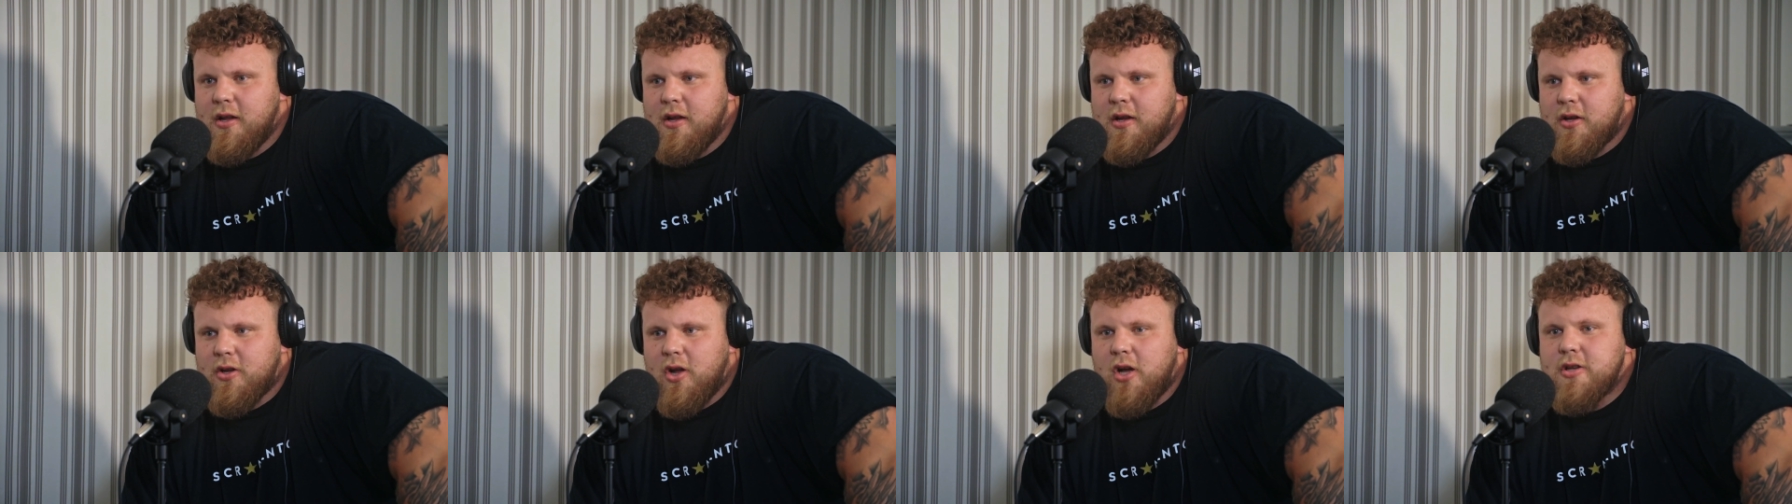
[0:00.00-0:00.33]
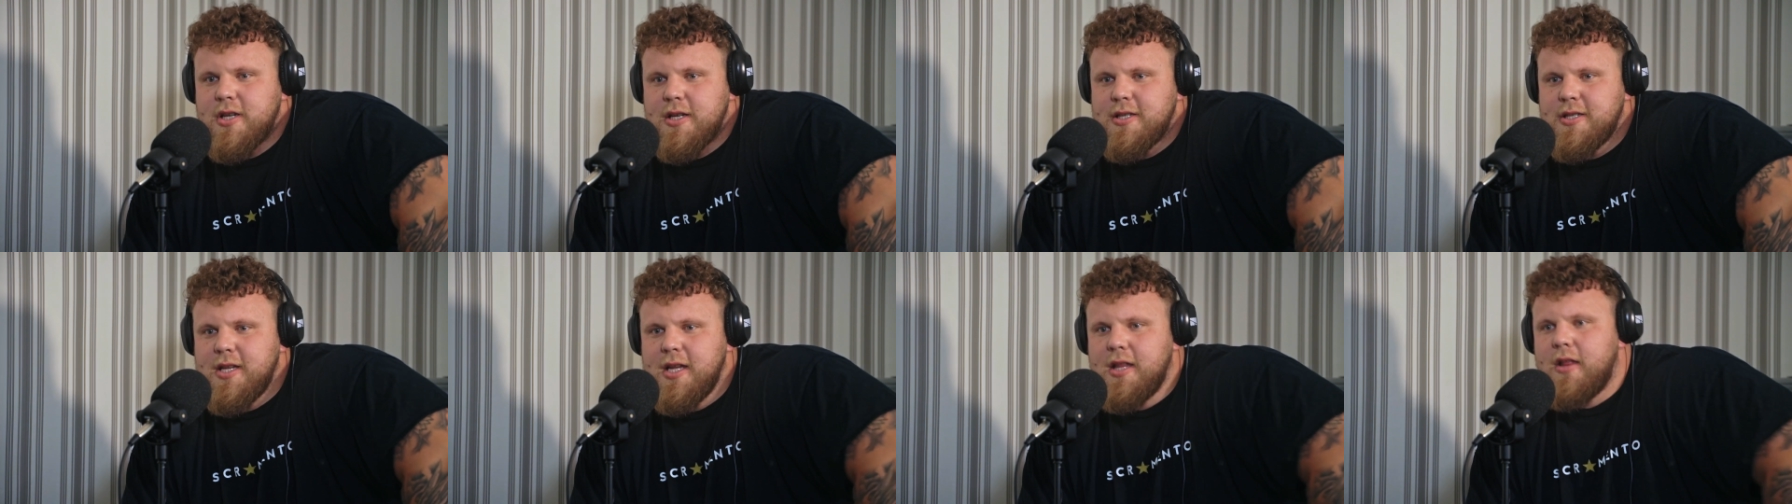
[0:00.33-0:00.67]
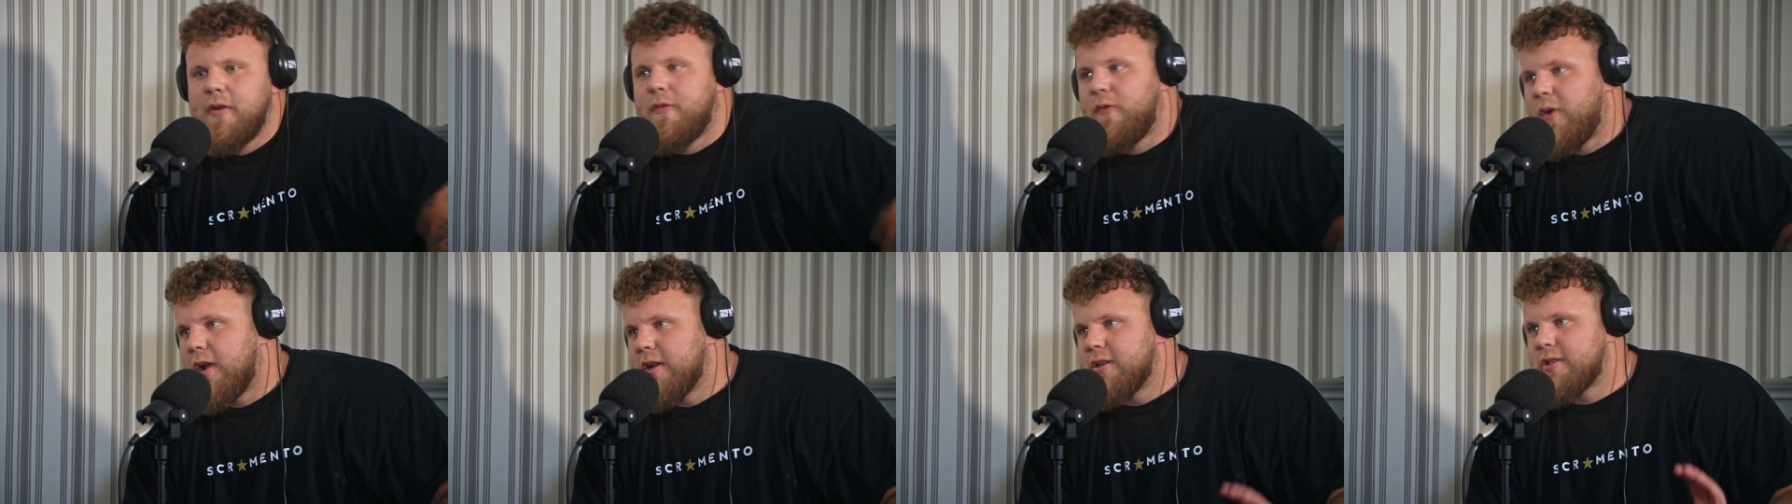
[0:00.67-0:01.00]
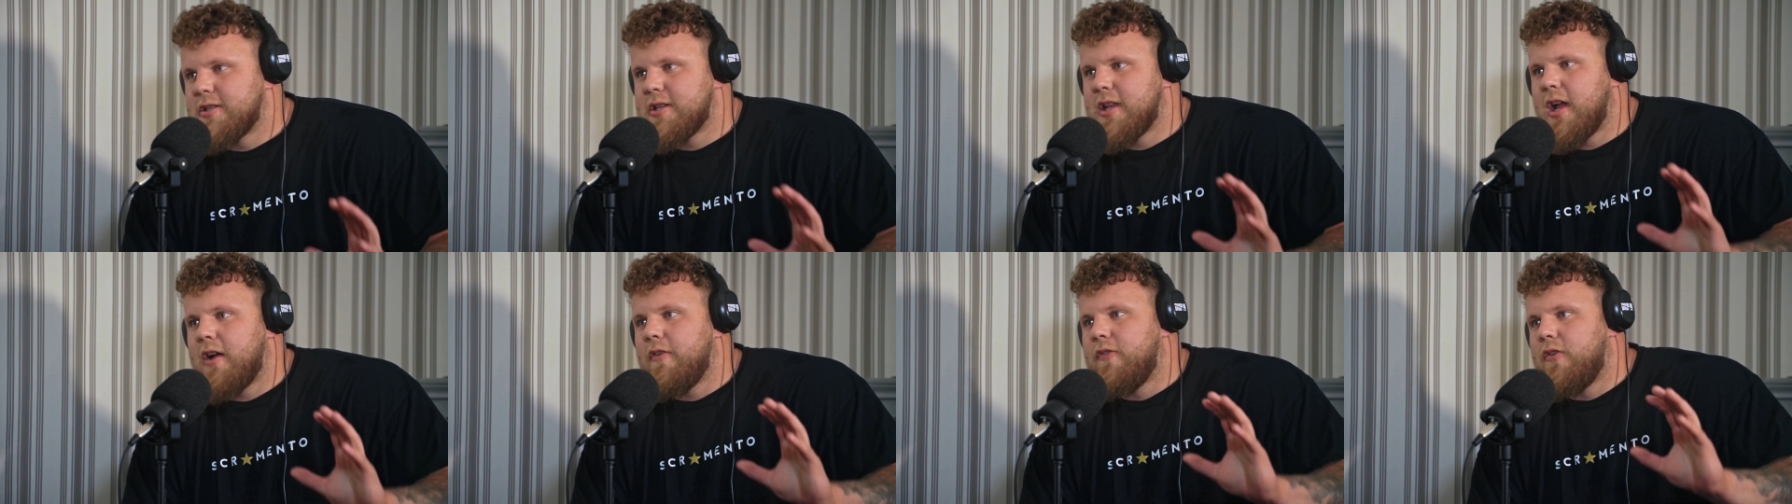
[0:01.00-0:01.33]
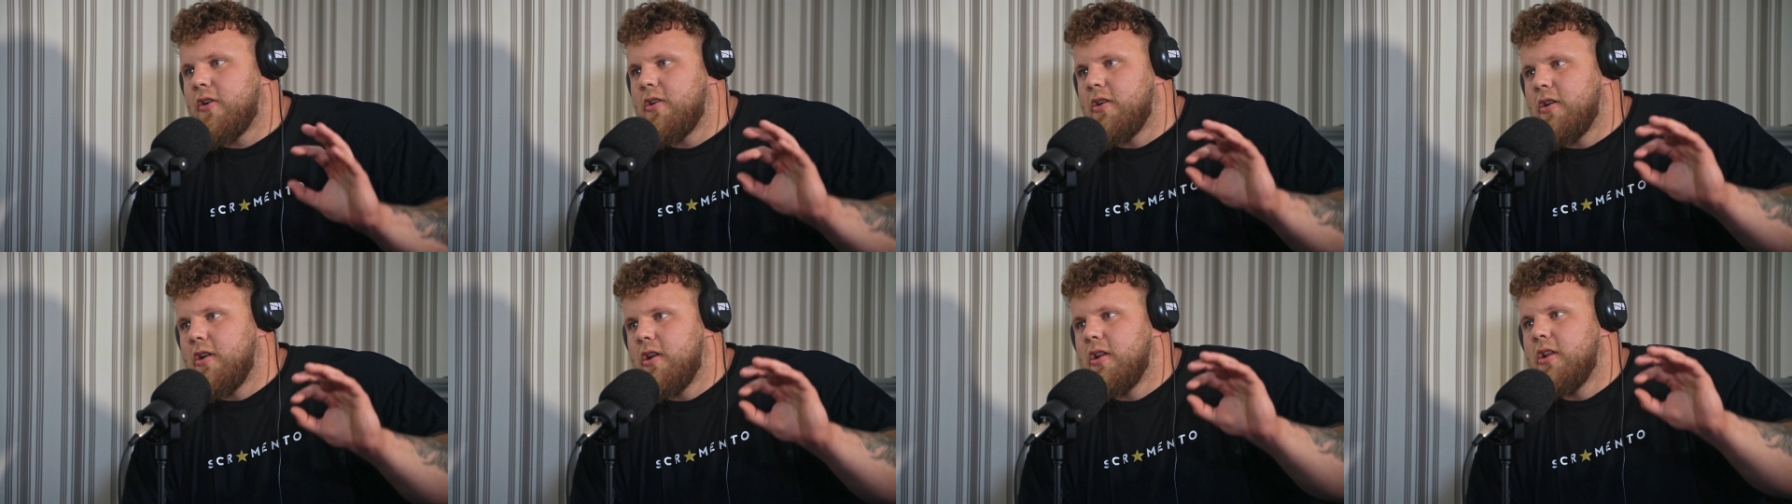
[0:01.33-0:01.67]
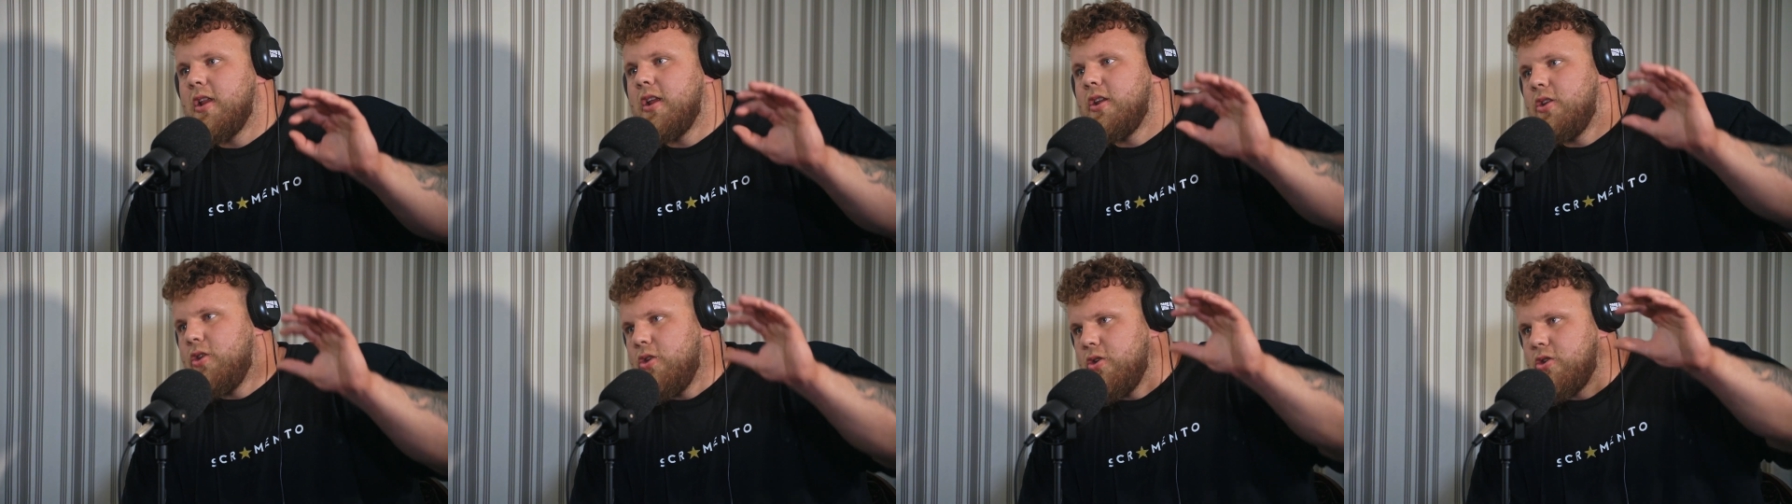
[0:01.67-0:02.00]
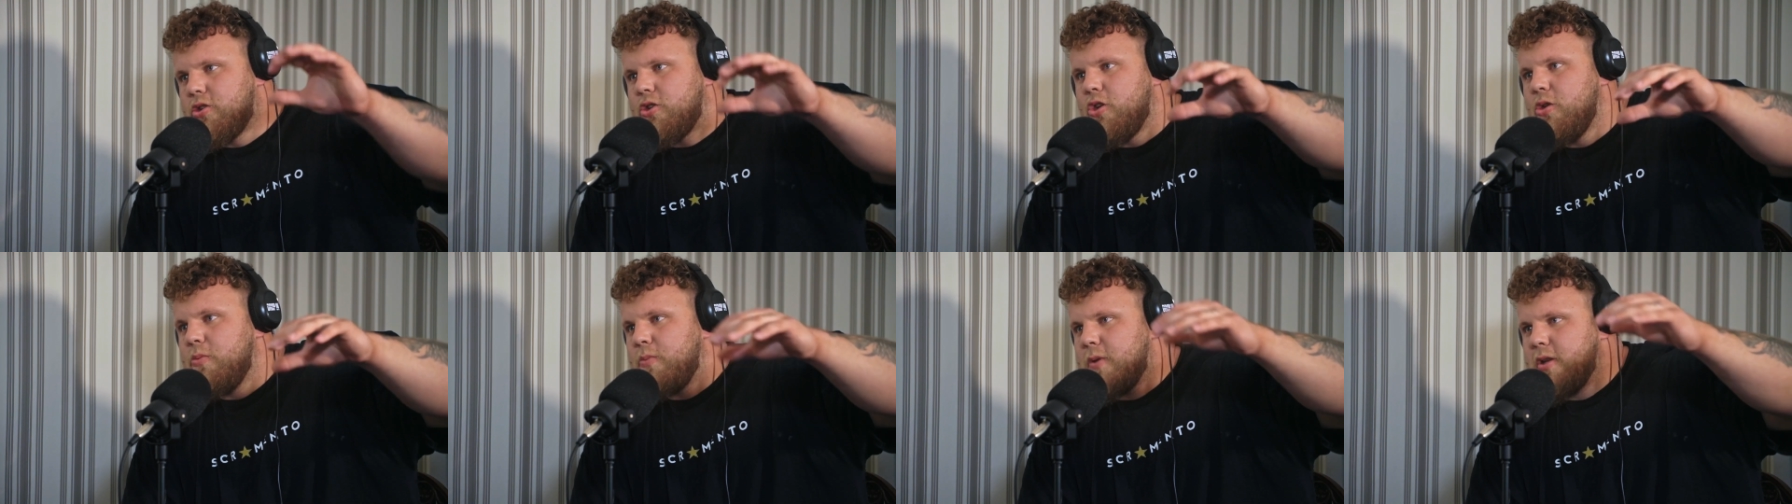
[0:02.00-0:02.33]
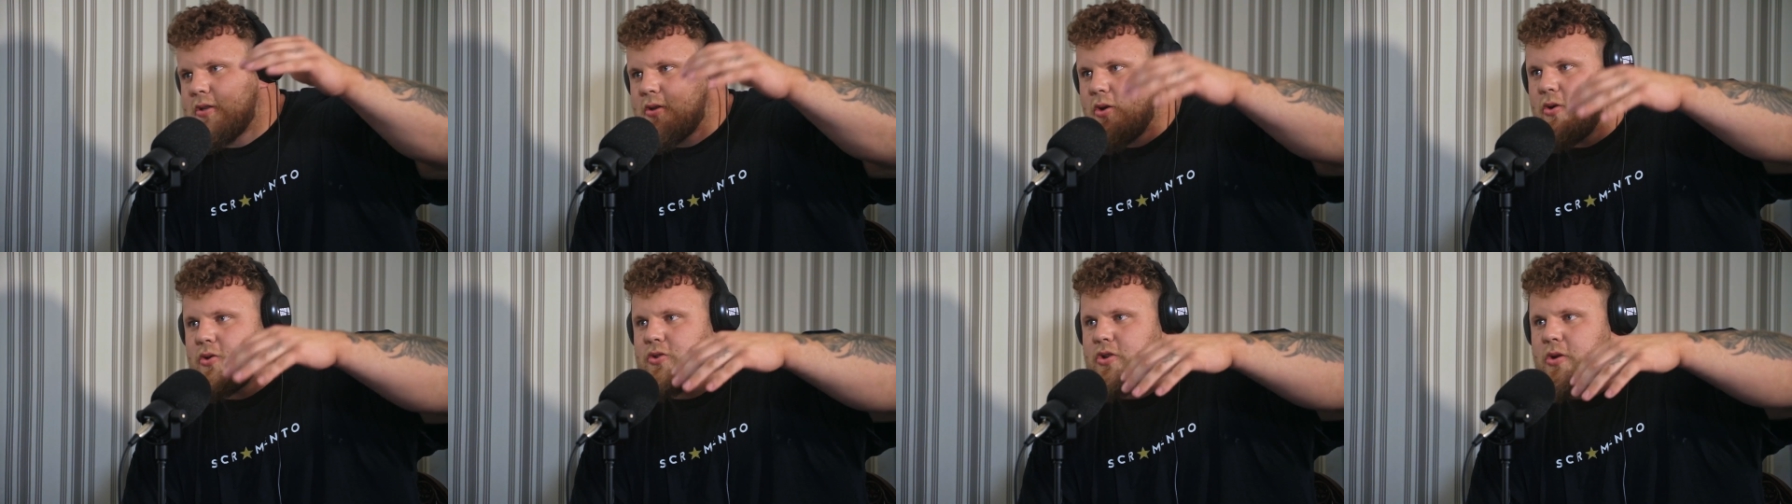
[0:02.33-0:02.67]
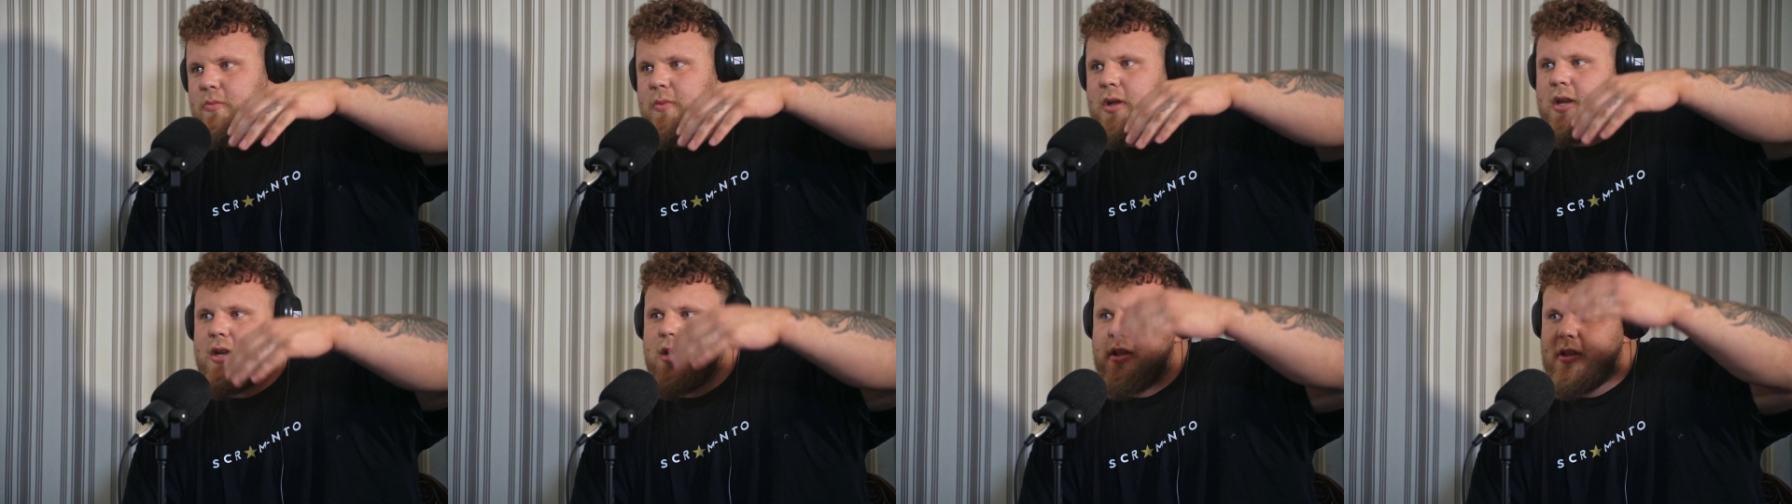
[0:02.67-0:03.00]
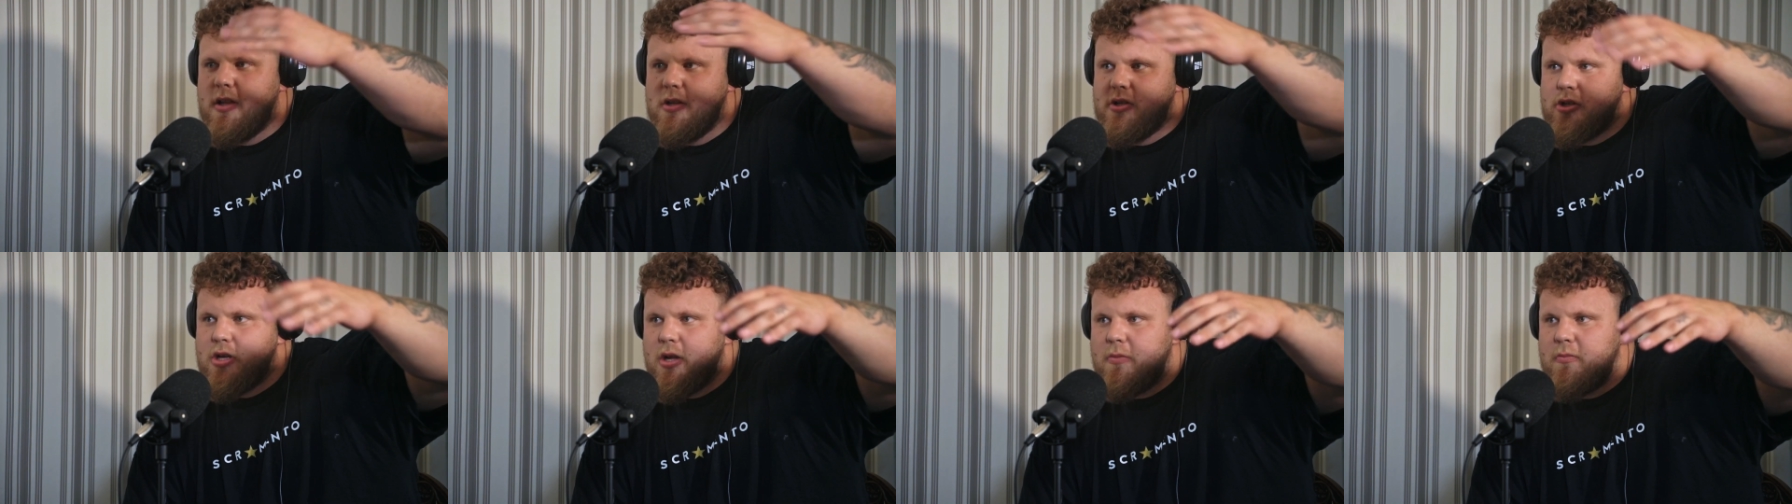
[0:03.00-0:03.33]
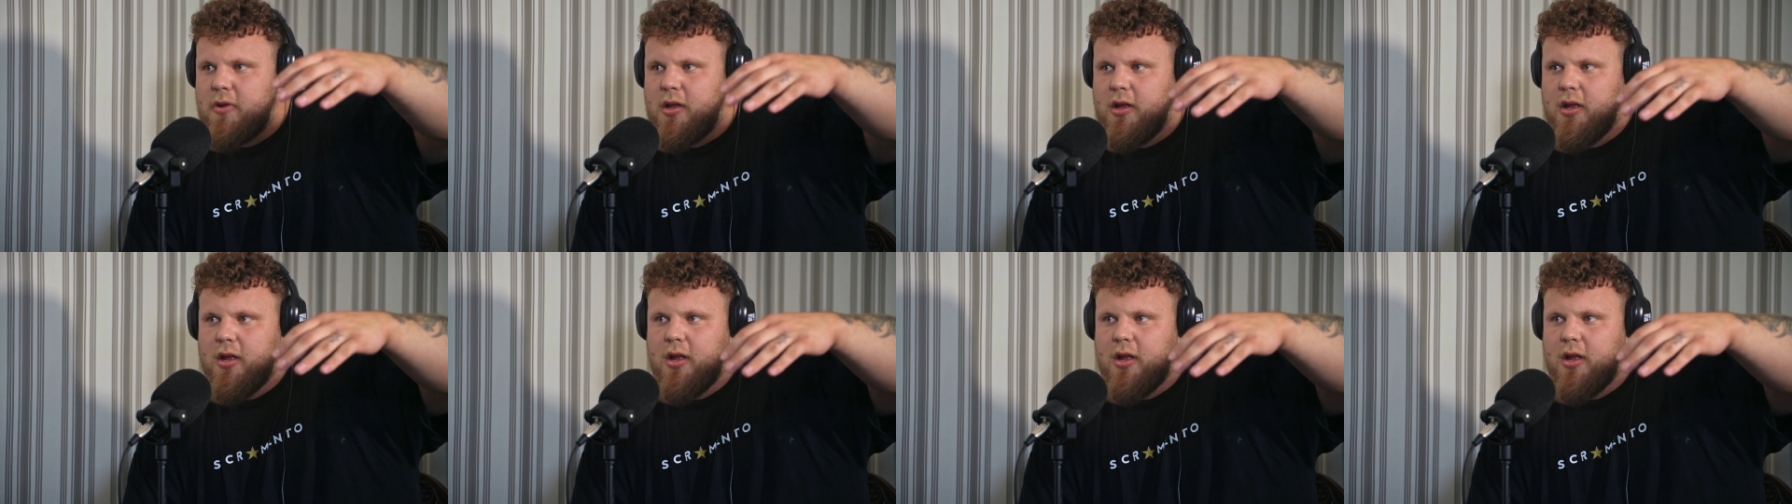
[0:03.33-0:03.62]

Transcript: because they see the fun stuff on the YouTube, the social media, the gym,